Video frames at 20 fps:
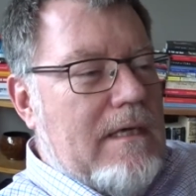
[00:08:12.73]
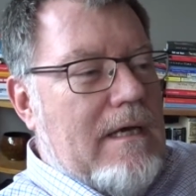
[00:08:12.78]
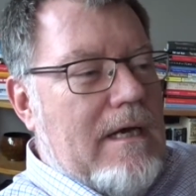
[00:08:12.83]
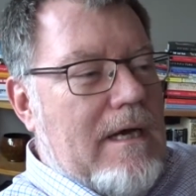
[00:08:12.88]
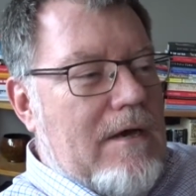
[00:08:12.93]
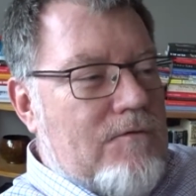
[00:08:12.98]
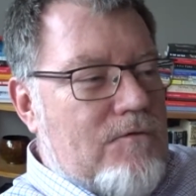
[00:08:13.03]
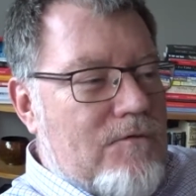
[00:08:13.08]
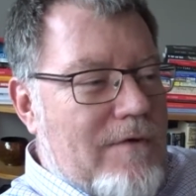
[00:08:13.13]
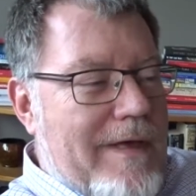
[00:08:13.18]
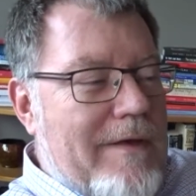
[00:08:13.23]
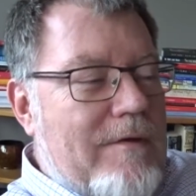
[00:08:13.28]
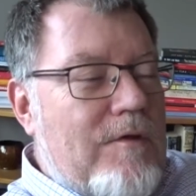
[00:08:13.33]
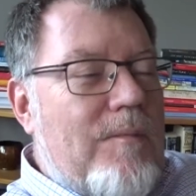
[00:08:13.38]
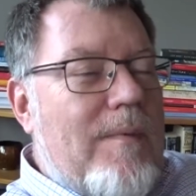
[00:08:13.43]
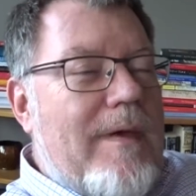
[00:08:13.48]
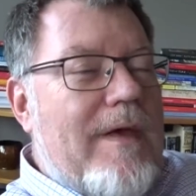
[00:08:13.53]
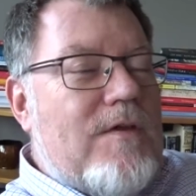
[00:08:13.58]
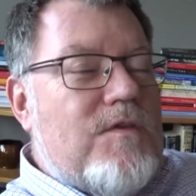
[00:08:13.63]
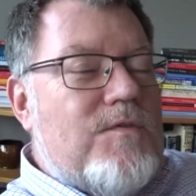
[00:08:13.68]
around
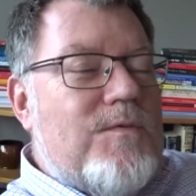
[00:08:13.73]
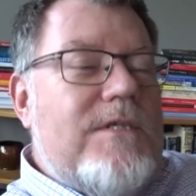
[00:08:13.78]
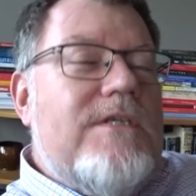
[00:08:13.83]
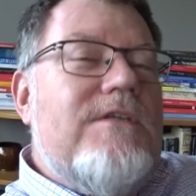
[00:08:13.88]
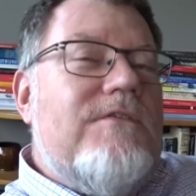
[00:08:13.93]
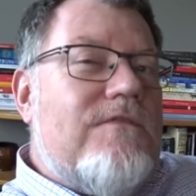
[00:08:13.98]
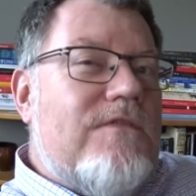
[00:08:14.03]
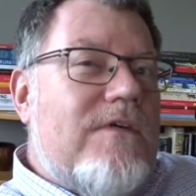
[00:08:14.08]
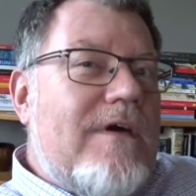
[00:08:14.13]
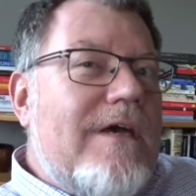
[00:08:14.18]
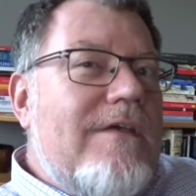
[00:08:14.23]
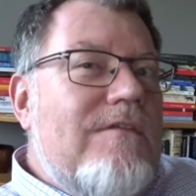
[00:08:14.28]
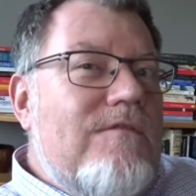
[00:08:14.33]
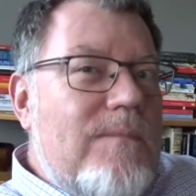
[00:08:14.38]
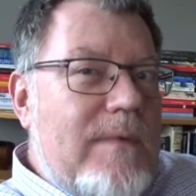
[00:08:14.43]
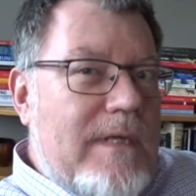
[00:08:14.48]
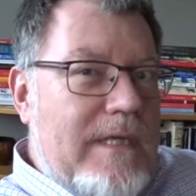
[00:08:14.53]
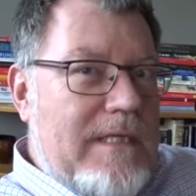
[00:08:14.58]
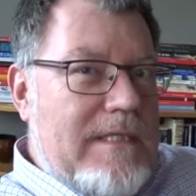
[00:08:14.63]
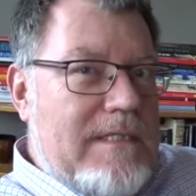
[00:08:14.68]
about 25
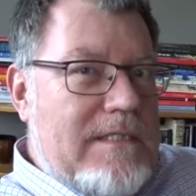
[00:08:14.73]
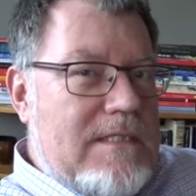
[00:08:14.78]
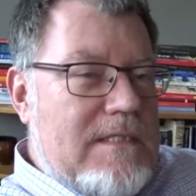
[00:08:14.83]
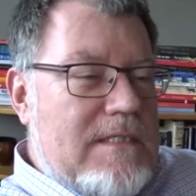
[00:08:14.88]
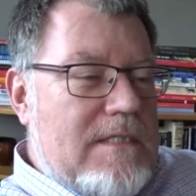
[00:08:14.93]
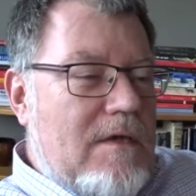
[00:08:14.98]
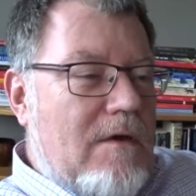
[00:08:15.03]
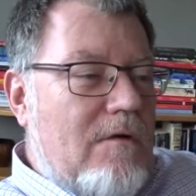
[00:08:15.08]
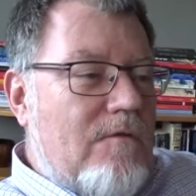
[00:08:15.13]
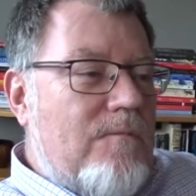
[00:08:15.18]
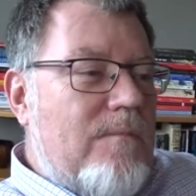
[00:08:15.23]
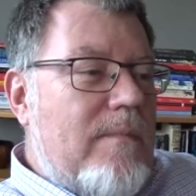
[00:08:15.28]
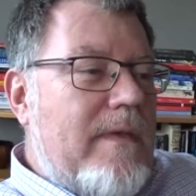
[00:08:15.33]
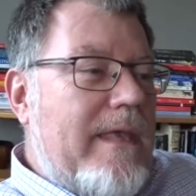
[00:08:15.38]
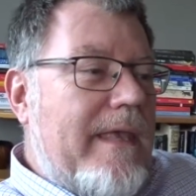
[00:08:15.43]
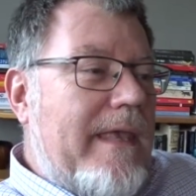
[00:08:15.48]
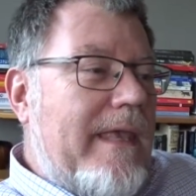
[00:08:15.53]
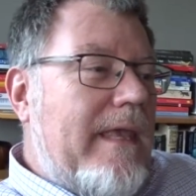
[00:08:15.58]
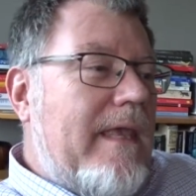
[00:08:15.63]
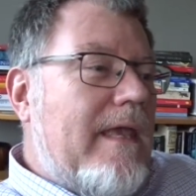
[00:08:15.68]
minutes of
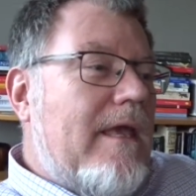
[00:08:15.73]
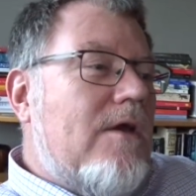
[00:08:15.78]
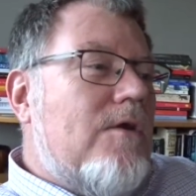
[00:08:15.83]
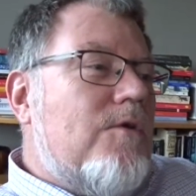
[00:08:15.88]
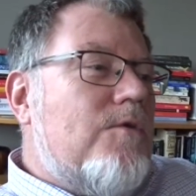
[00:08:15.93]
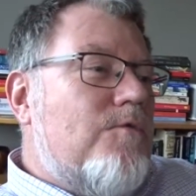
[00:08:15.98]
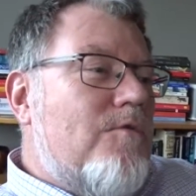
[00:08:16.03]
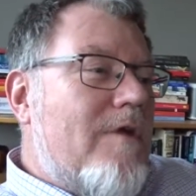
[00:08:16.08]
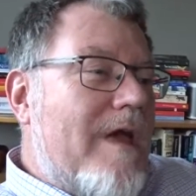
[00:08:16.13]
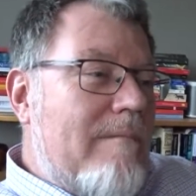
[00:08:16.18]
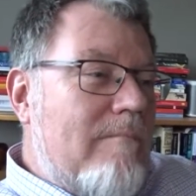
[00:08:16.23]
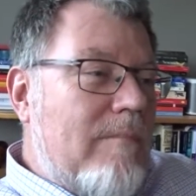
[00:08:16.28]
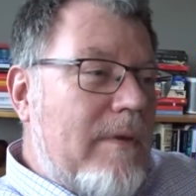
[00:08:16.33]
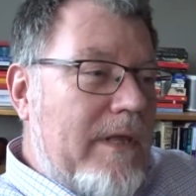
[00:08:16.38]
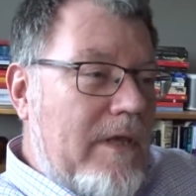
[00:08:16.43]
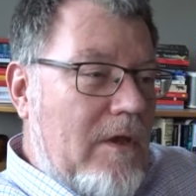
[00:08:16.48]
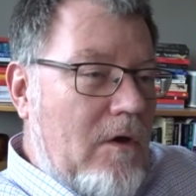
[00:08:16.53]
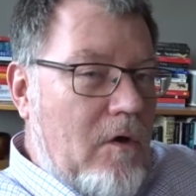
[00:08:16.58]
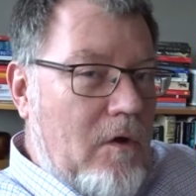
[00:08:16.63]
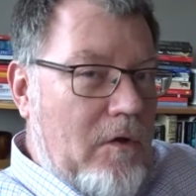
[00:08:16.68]
me
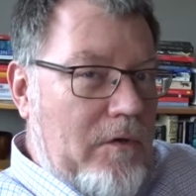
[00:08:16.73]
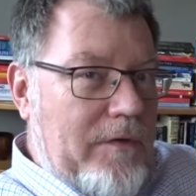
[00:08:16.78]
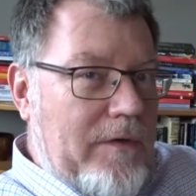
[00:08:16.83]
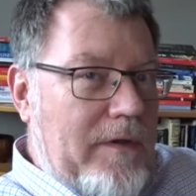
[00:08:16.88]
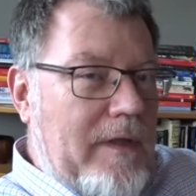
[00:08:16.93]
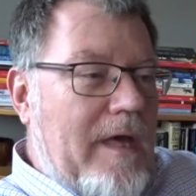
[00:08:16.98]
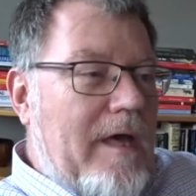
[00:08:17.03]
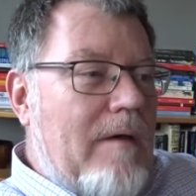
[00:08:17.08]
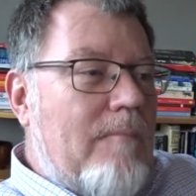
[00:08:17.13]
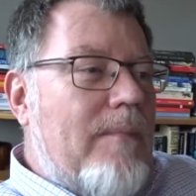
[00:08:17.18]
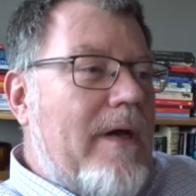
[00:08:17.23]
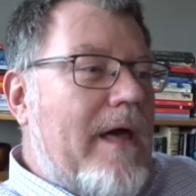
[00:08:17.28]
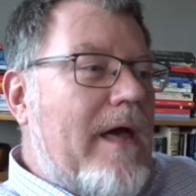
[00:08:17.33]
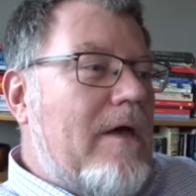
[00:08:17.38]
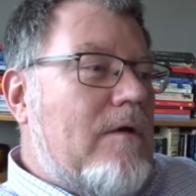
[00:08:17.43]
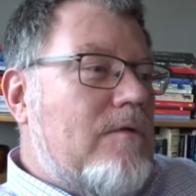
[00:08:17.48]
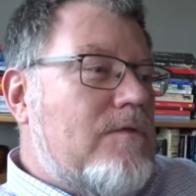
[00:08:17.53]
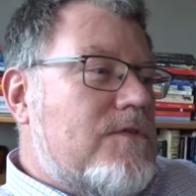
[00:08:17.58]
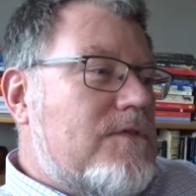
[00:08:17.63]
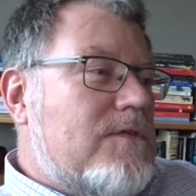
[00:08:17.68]
rambling on
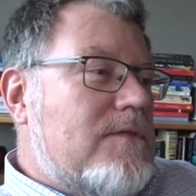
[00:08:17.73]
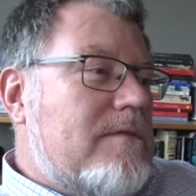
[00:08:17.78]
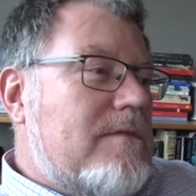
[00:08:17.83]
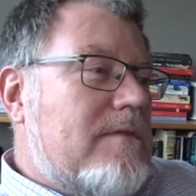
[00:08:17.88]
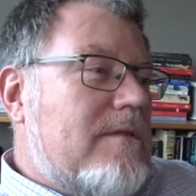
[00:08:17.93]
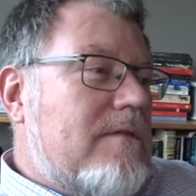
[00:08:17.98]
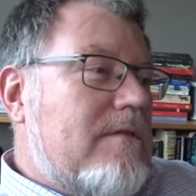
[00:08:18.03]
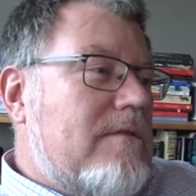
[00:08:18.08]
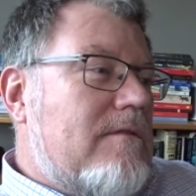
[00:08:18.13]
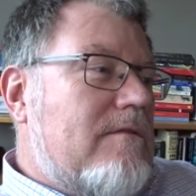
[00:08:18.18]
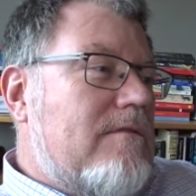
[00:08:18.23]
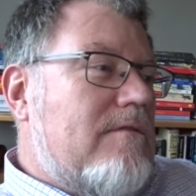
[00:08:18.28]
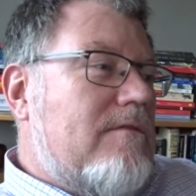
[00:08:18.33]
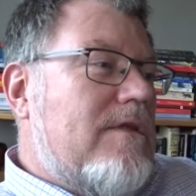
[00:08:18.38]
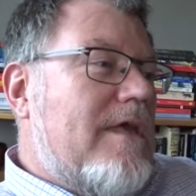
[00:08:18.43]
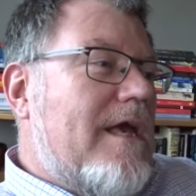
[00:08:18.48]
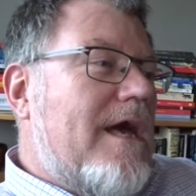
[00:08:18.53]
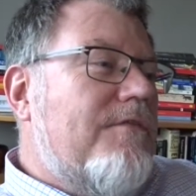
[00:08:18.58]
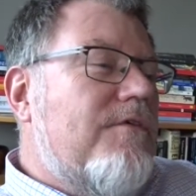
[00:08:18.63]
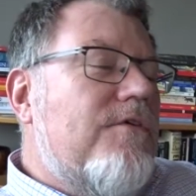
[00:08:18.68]
about
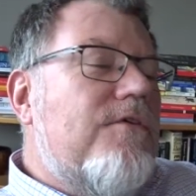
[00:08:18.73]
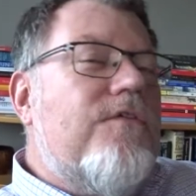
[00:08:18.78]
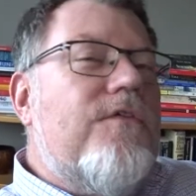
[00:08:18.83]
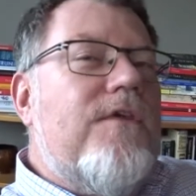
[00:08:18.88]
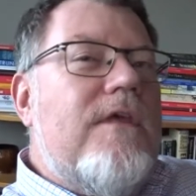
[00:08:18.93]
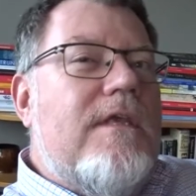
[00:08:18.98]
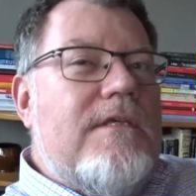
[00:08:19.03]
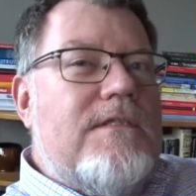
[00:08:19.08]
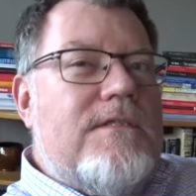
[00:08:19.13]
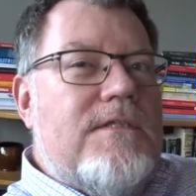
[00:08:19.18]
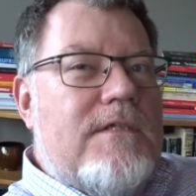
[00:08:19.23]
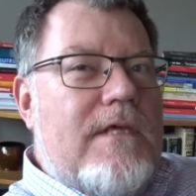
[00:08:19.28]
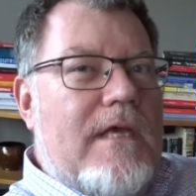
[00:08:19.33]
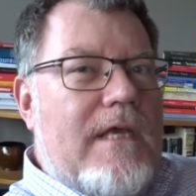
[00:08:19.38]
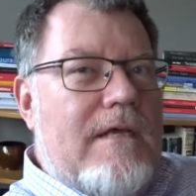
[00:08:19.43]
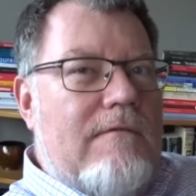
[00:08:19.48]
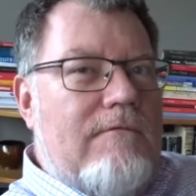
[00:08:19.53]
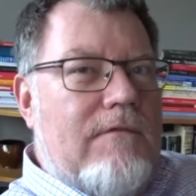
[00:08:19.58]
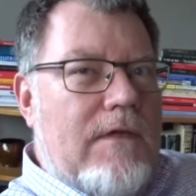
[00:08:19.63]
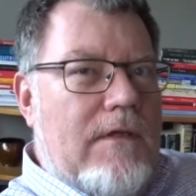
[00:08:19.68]
the other things that I
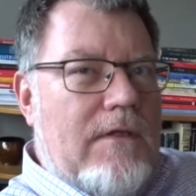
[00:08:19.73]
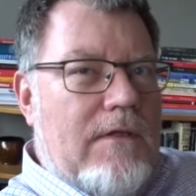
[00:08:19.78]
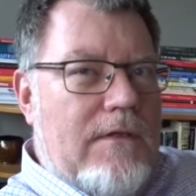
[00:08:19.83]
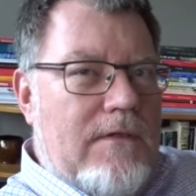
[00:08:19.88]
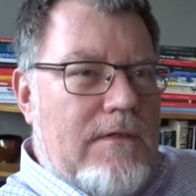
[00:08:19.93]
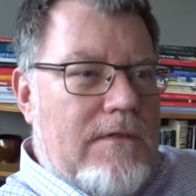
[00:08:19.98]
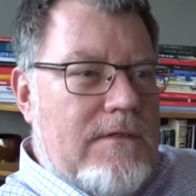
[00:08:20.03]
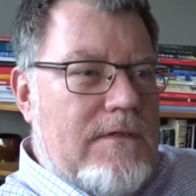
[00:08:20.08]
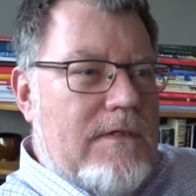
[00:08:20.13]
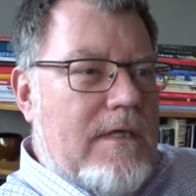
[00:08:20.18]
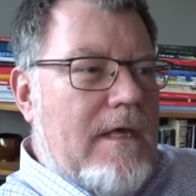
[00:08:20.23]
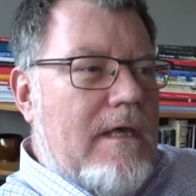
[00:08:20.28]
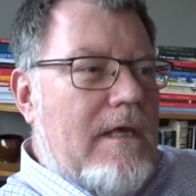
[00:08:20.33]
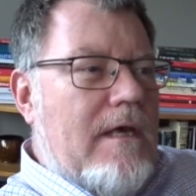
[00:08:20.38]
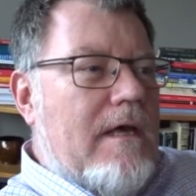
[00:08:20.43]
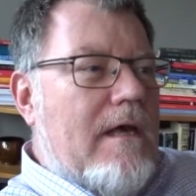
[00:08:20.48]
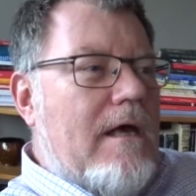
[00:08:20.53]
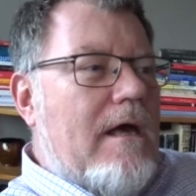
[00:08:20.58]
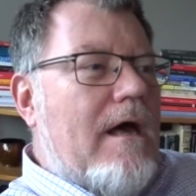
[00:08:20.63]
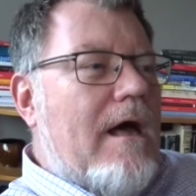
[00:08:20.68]
have learned
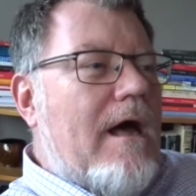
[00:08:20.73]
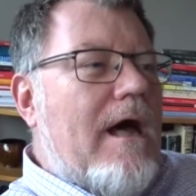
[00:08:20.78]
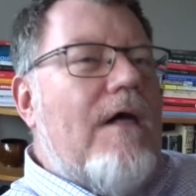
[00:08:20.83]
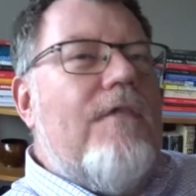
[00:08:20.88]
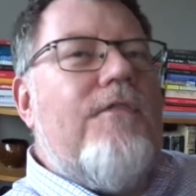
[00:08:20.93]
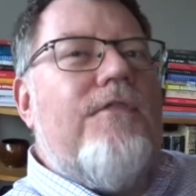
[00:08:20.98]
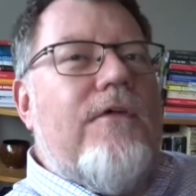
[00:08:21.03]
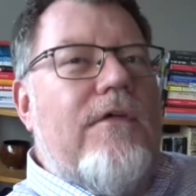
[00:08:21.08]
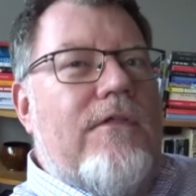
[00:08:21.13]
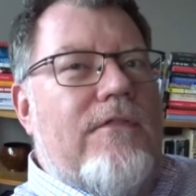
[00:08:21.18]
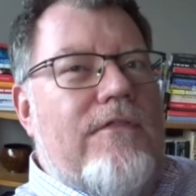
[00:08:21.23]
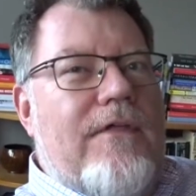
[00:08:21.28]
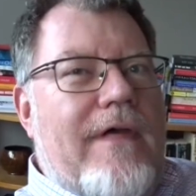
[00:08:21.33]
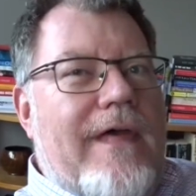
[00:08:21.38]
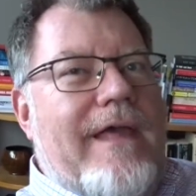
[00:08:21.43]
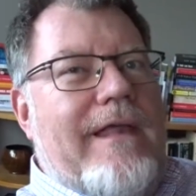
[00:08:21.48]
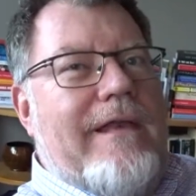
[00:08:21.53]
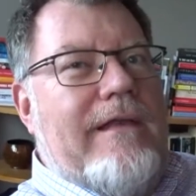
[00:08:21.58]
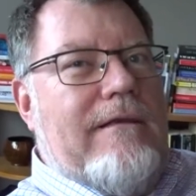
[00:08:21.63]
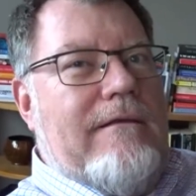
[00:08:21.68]
other
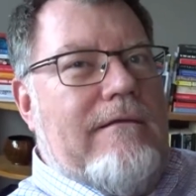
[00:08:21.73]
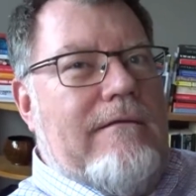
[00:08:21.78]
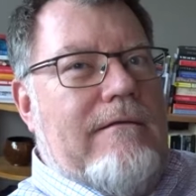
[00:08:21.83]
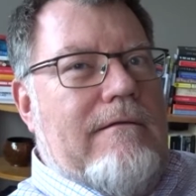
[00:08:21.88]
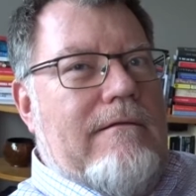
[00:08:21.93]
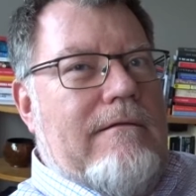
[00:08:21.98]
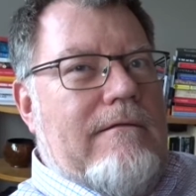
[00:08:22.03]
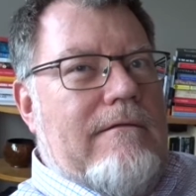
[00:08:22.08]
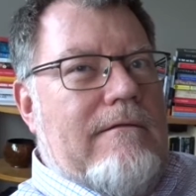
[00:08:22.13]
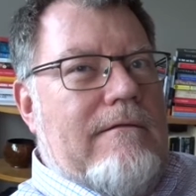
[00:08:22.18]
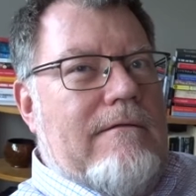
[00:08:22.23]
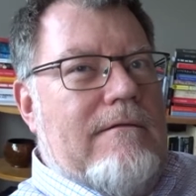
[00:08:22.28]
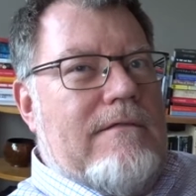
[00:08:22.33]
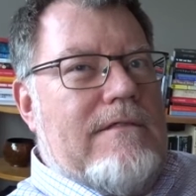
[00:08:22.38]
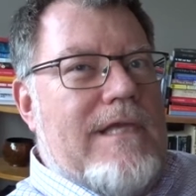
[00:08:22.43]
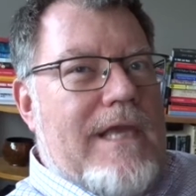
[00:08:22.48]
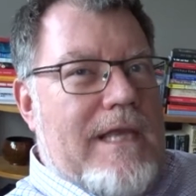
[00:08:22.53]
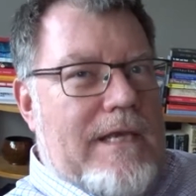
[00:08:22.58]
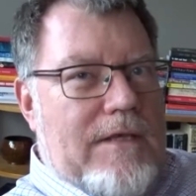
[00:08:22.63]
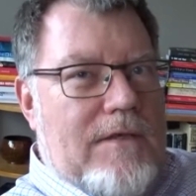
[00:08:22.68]
than
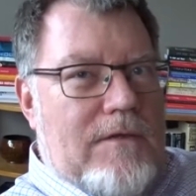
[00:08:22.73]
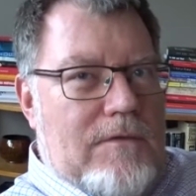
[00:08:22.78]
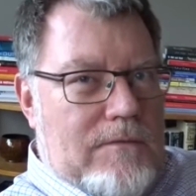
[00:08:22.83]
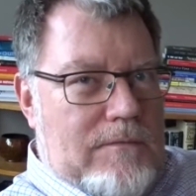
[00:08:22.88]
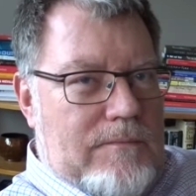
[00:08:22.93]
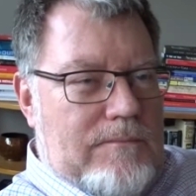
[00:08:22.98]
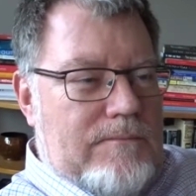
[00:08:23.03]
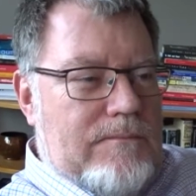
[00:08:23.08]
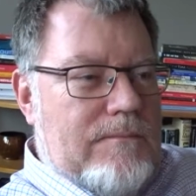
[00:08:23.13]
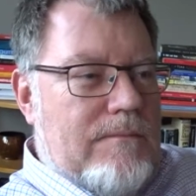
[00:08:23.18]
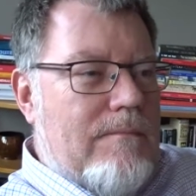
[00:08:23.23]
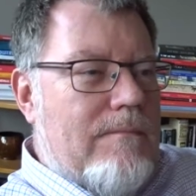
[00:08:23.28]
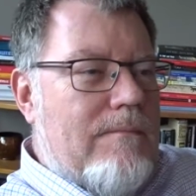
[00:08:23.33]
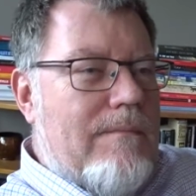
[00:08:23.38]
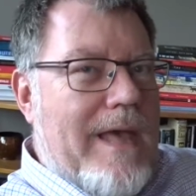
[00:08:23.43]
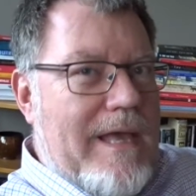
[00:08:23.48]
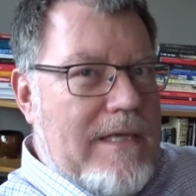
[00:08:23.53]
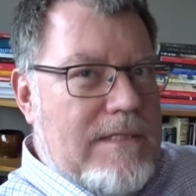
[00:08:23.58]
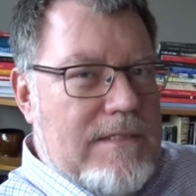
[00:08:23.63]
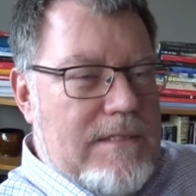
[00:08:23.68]
technical
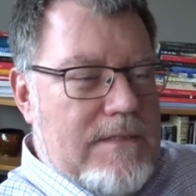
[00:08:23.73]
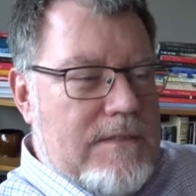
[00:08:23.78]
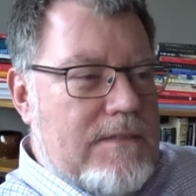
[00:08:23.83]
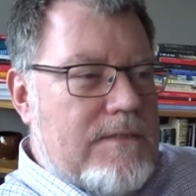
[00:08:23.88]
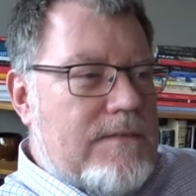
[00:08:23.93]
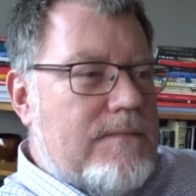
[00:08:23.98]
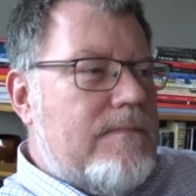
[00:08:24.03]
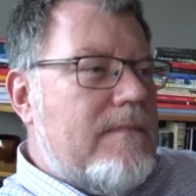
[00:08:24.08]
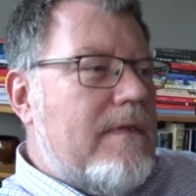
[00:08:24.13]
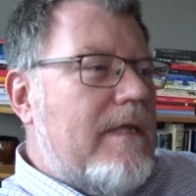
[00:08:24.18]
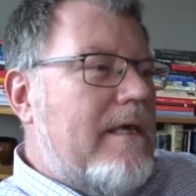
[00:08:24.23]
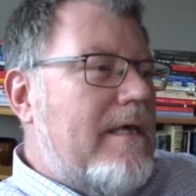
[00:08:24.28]
matters.